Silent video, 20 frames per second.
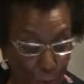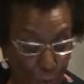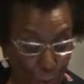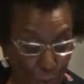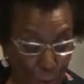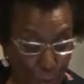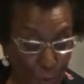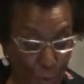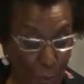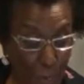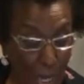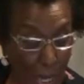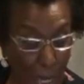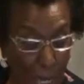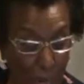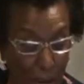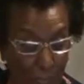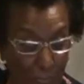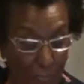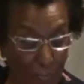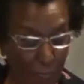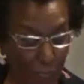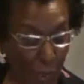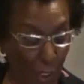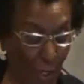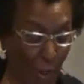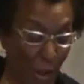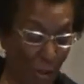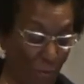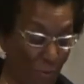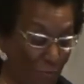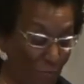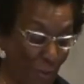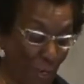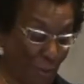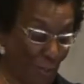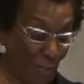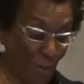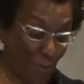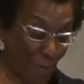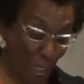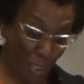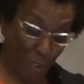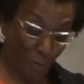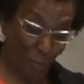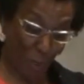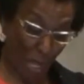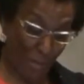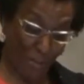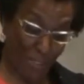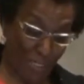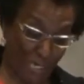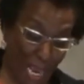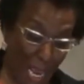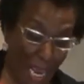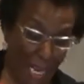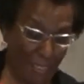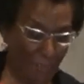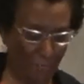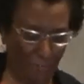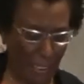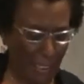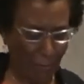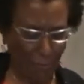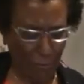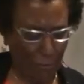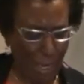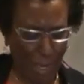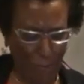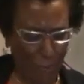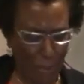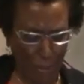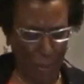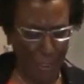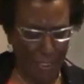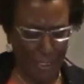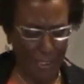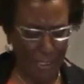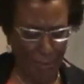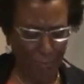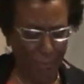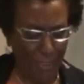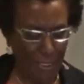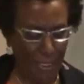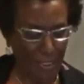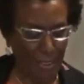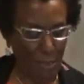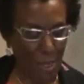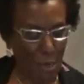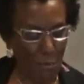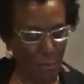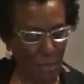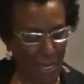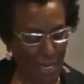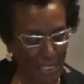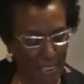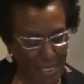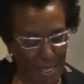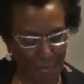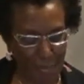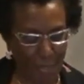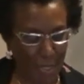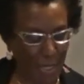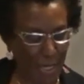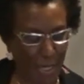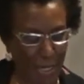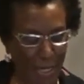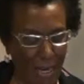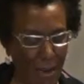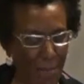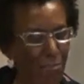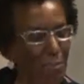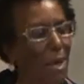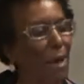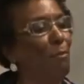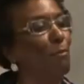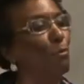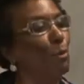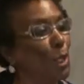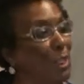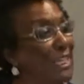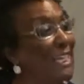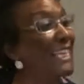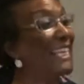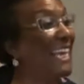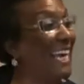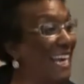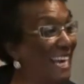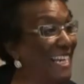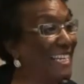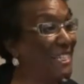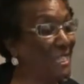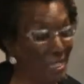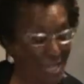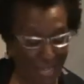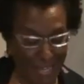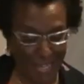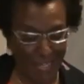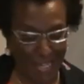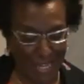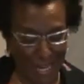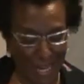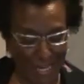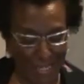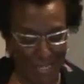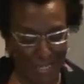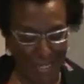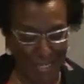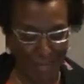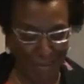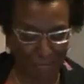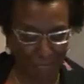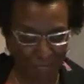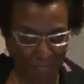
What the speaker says: ado, I was very stressed by the task. I'm like, well, how am I going to deal with this? But I accepted it, and I'm really glad that I did.